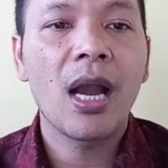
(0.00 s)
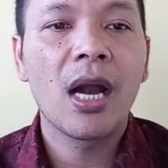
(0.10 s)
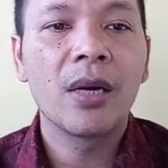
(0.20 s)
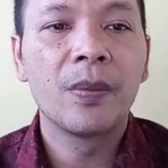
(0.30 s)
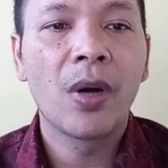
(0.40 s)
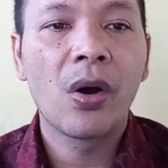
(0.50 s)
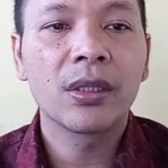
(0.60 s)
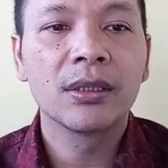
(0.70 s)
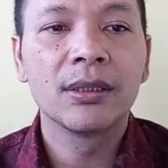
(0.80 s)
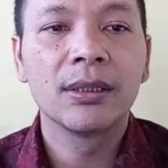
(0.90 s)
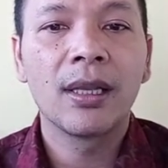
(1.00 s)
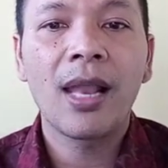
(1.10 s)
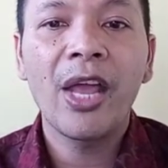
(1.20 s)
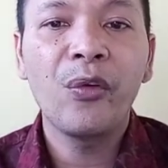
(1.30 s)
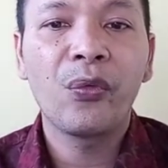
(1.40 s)
are about the
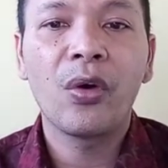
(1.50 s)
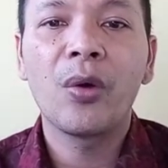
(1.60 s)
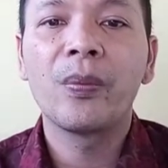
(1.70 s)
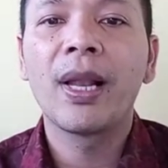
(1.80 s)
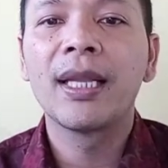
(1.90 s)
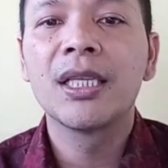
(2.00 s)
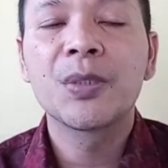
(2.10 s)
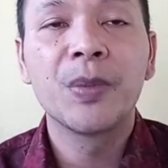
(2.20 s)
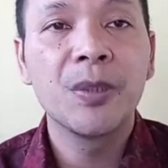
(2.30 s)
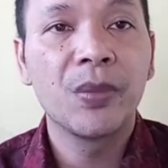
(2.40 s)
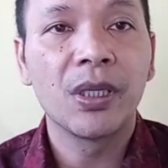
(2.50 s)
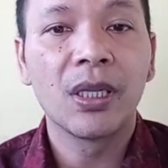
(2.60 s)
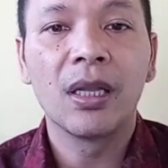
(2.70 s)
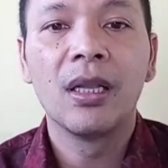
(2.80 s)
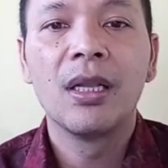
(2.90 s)
life of Balinese people,
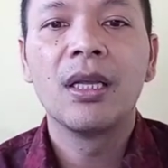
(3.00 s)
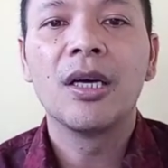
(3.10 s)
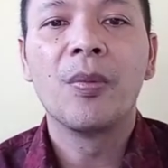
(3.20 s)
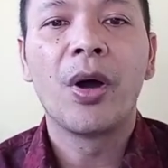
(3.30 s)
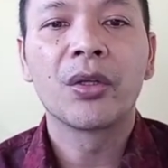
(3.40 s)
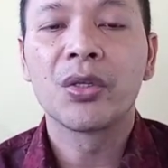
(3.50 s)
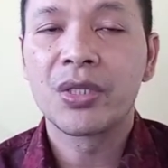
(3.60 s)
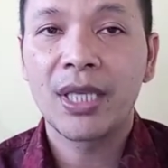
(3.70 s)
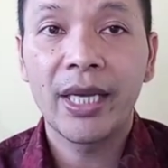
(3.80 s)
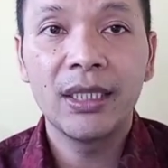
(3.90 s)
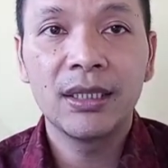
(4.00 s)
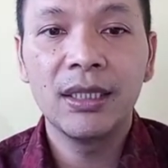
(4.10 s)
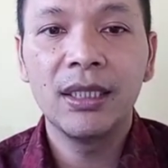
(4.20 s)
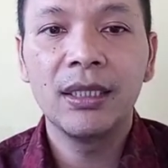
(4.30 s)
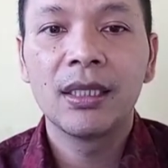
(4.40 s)
about
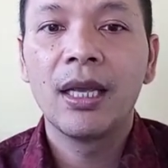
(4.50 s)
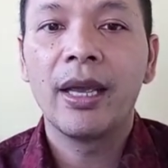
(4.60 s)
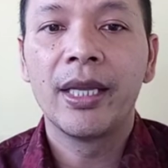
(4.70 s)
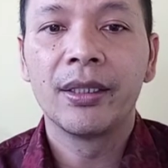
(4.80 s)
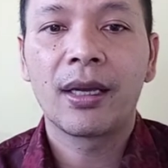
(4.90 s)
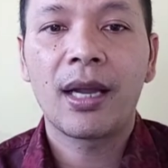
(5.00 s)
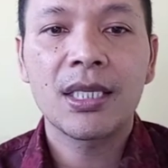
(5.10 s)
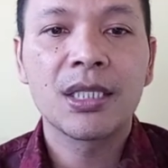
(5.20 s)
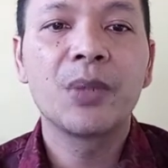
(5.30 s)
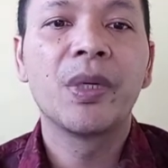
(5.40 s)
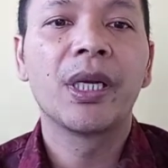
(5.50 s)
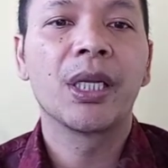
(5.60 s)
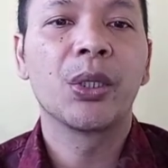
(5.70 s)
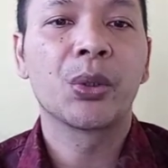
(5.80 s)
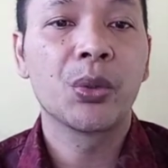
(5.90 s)
society and
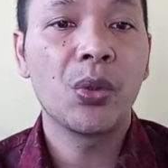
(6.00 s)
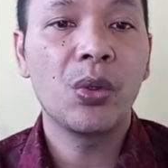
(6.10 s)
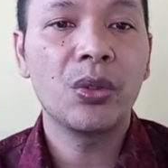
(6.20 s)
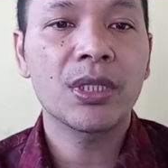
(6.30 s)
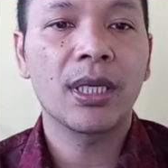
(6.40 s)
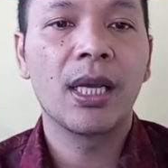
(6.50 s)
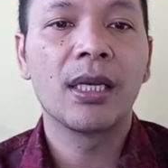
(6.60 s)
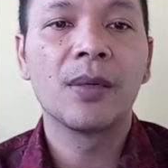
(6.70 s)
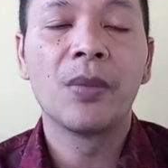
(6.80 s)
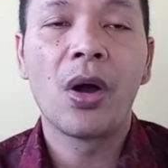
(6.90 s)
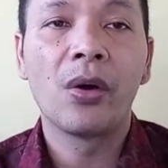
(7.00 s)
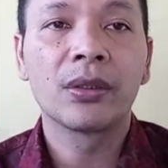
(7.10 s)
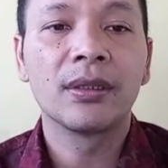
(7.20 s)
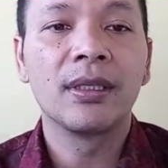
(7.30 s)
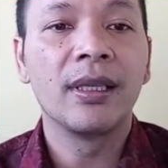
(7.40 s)
customary rules, and about
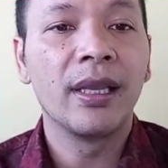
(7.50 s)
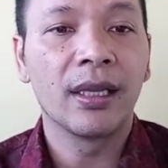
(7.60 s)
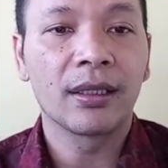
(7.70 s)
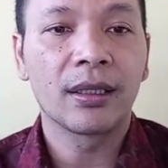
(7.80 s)
death.